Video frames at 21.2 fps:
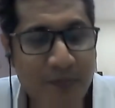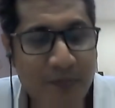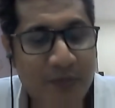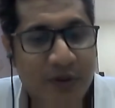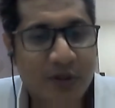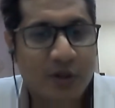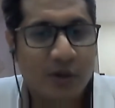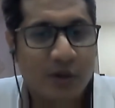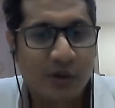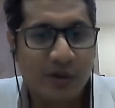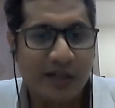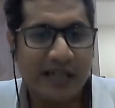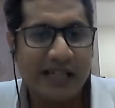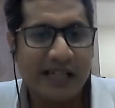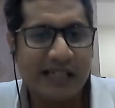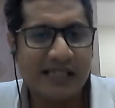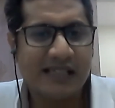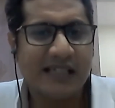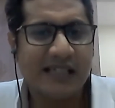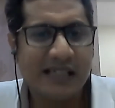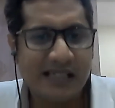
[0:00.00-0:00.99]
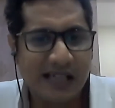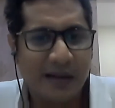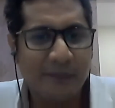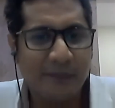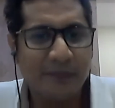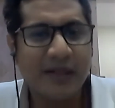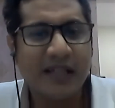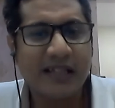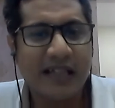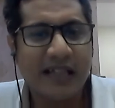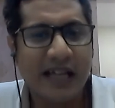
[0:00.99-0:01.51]
So is this
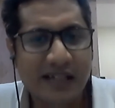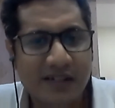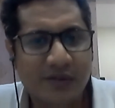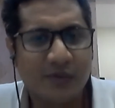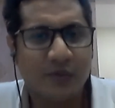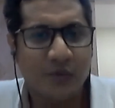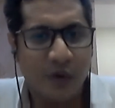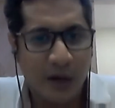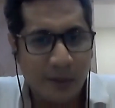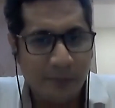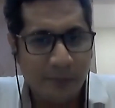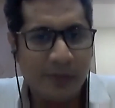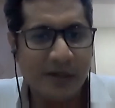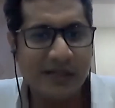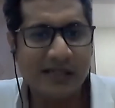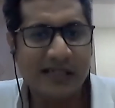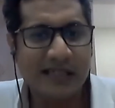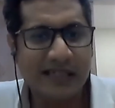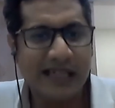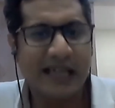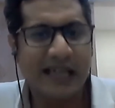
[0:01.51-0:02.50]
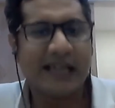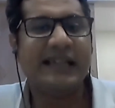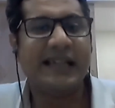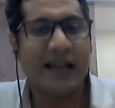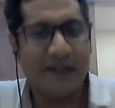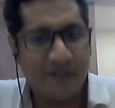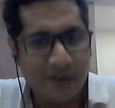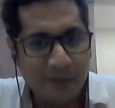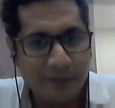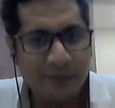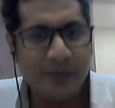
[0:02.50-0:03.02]
something that one person can
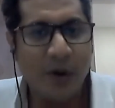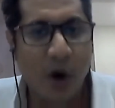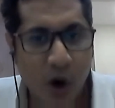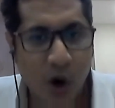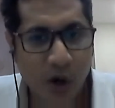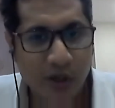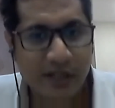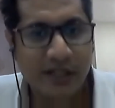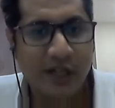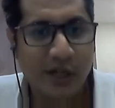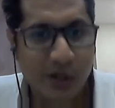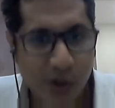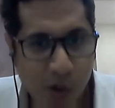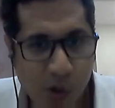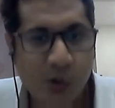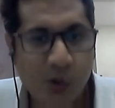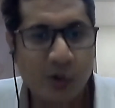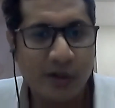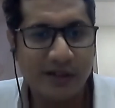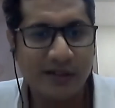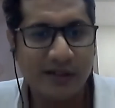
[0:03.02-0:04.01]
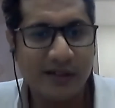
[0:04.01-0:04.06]
develop on their own?